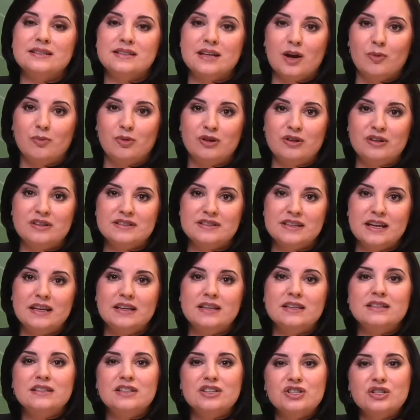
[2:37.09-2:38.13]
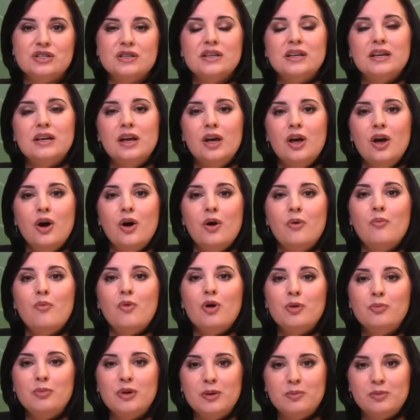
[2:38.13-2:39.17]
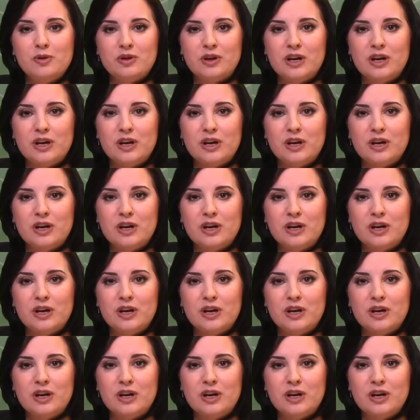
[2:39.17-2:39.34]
doubled, and additionally more people